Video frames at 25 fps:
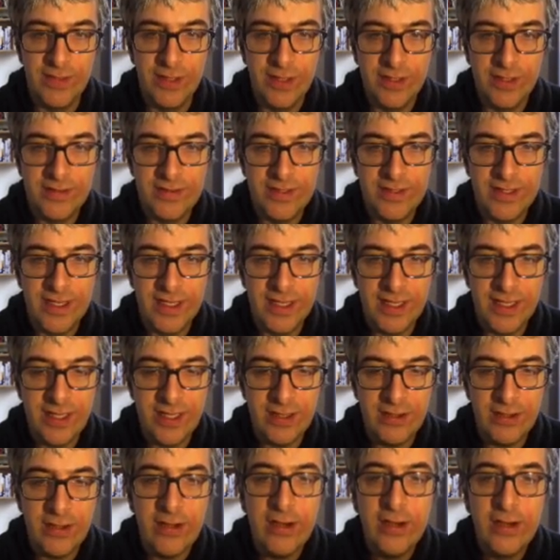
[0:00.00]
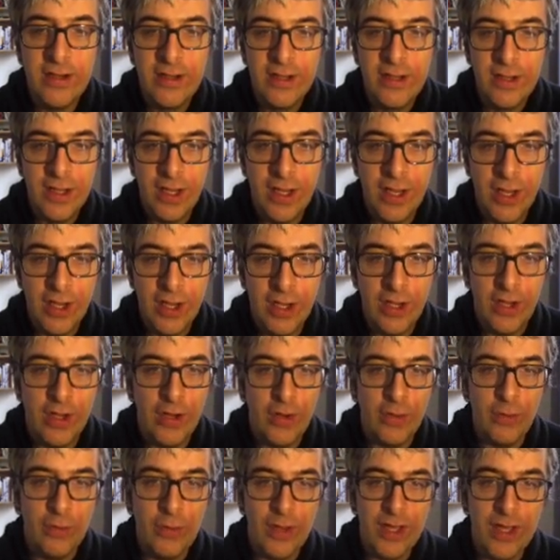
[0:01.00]
But here
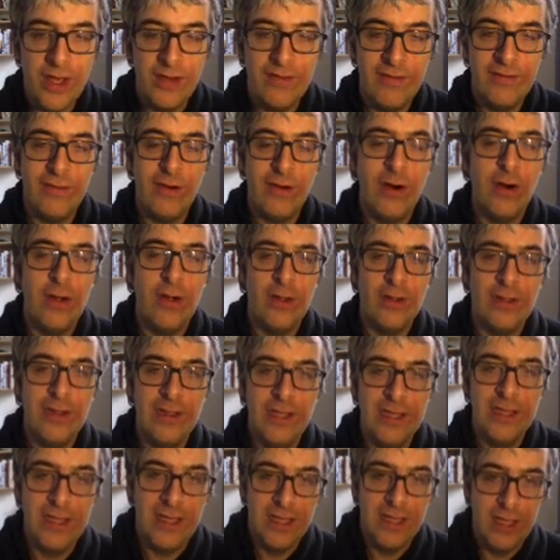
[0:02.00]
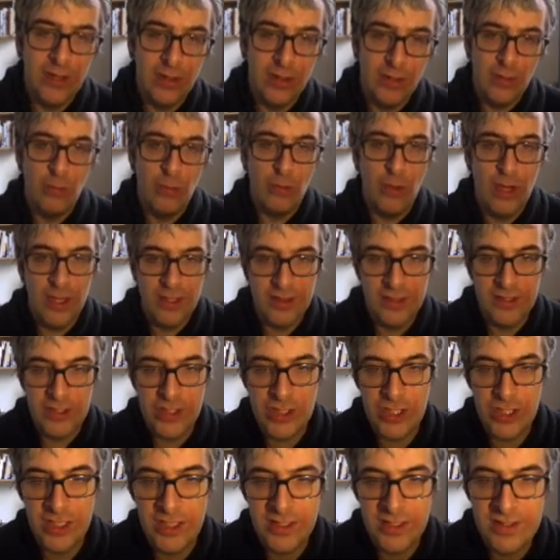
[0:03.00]
we have only one
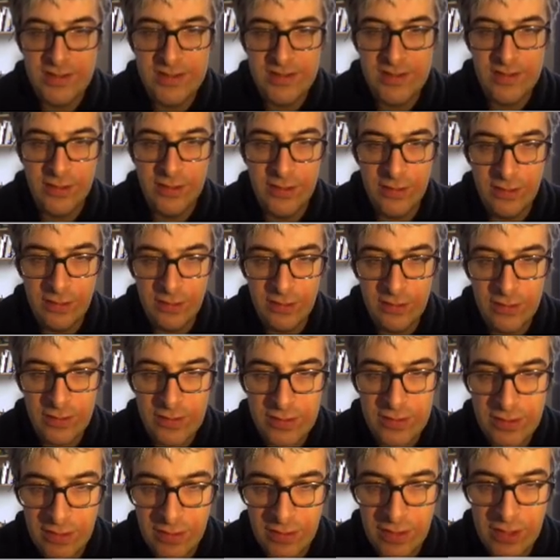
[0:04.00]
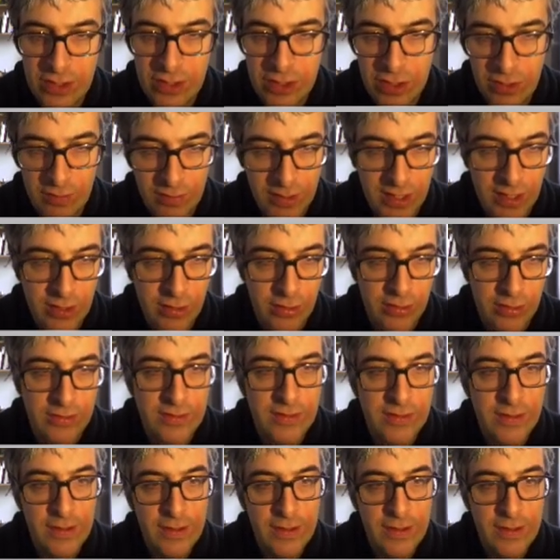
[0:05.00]
sheet, so it should be good.